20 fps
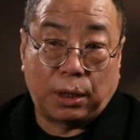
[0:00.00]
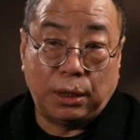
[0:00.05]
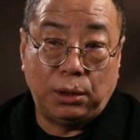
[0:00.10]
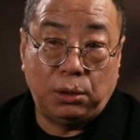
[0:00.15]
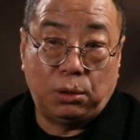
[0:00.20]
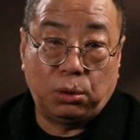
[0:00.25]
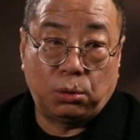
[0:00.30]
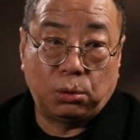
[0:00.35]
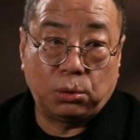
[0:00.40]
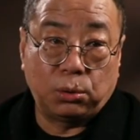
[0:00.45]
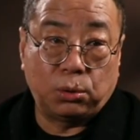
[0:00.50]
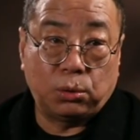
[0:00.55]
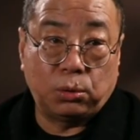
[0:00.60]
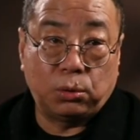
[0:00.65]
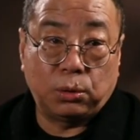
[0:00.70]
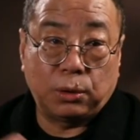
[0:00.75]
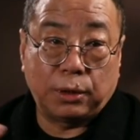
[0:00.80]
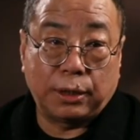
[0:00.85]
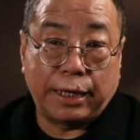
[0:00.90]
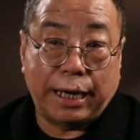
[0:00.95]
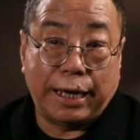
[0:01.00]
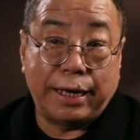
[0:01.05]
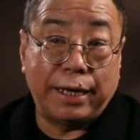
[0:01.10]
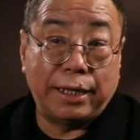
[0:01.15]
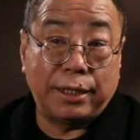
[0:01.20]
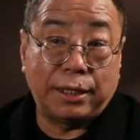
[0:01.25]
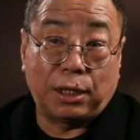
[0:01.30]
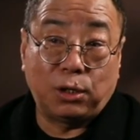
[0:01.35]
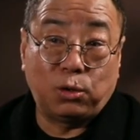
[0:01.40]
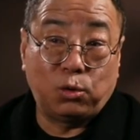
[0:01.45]
which was looked down upon
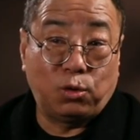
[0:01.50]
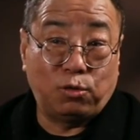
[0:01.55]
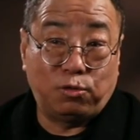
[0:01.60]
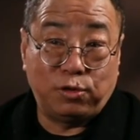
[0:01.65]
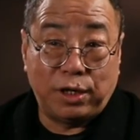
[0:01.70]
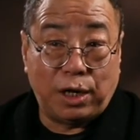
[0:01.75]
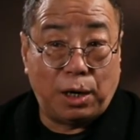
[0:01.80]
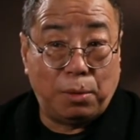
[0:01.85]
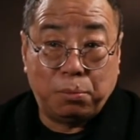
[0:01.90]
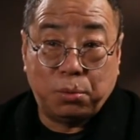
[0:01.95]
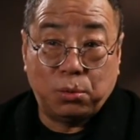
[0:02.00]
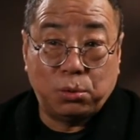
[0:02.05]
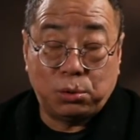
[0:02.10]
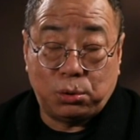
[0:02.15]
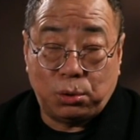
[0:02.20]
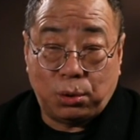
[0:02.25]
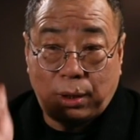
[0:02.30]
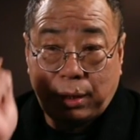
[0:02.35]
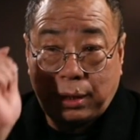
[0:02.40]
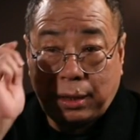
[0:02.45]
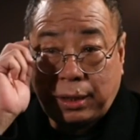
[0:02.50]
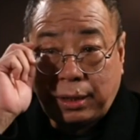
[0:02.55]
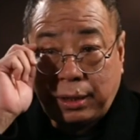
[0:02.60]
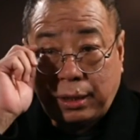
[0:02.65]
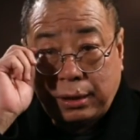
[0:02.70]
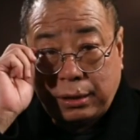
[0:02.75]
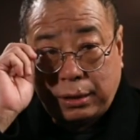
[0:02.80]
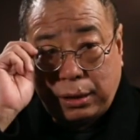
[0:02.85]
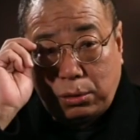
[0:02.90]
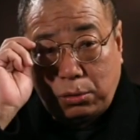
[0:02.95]
by people in the industry in the
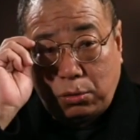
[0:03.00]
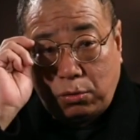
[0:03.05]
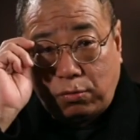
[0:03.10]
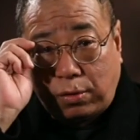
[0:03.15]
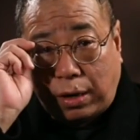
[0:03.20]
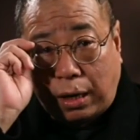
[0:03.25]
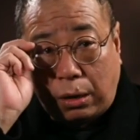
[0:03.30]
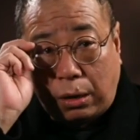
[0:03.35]
past.